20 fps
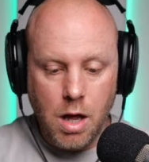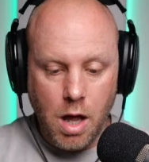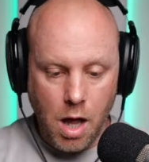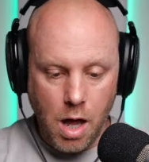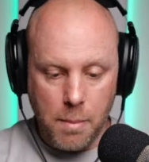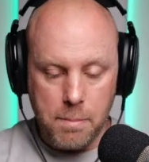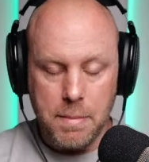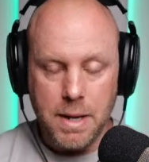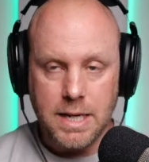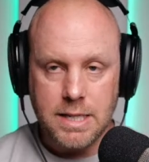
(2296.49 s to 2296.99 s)

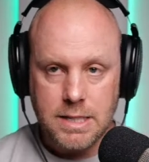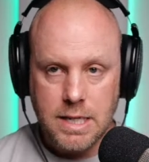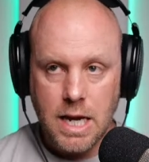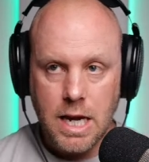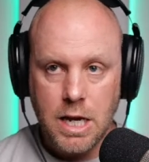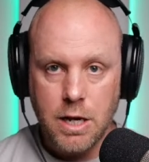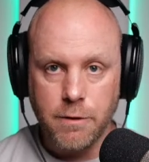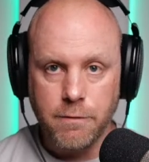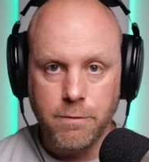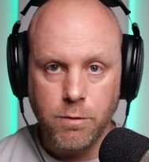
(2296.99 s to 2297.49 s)

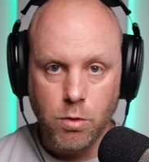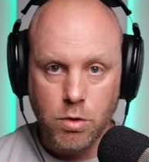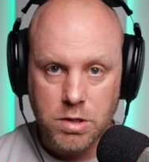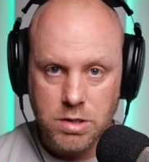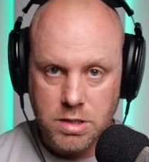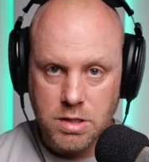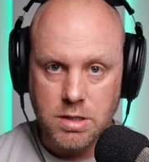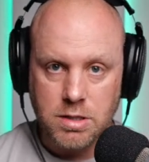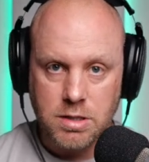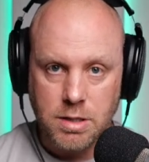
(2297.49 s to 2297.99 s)
maintain a
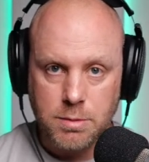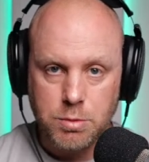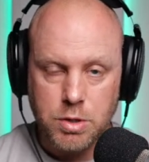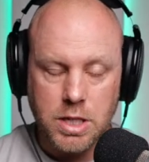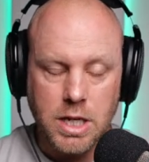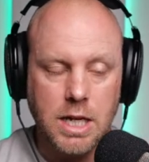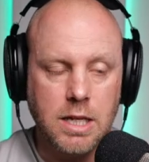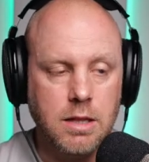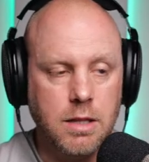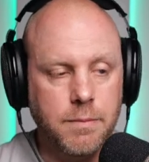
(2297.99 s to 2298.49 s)
force to
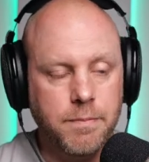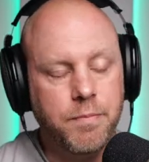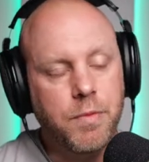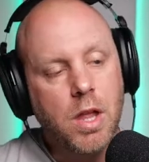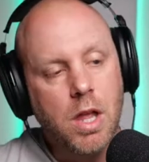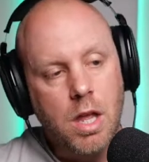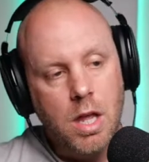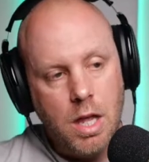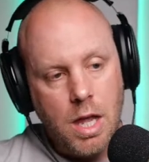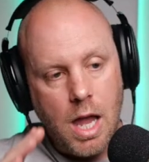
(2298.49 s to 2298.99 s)
subjugate them.
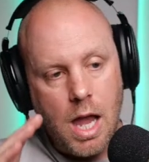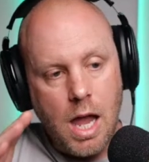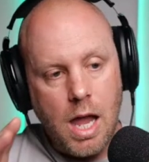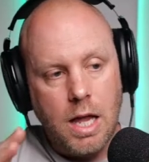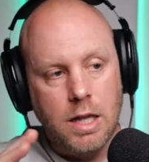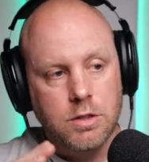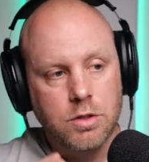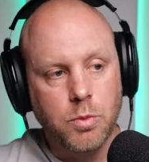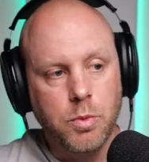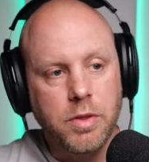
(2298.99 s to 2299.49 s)

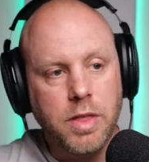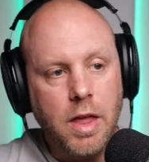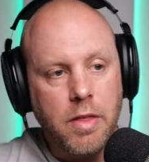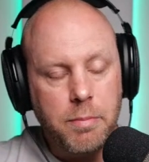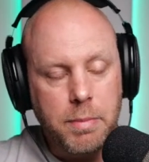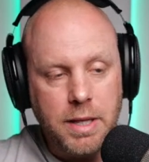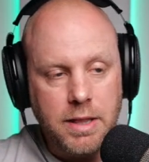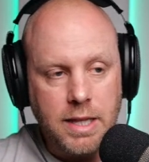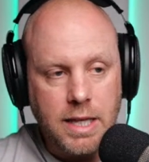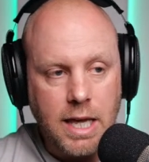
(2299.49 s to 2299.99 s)
So with that
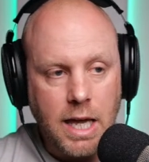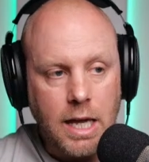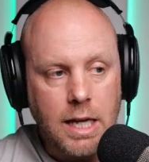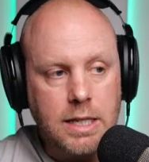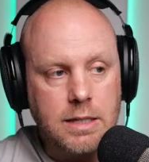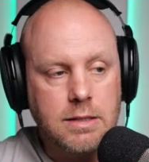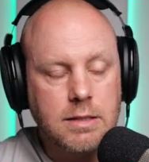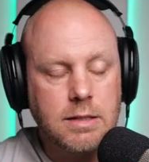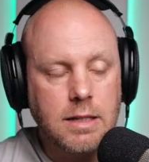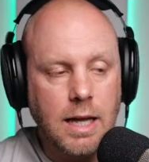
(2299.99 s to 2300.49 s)
being the
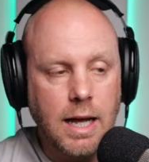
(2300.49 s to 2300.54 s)
case,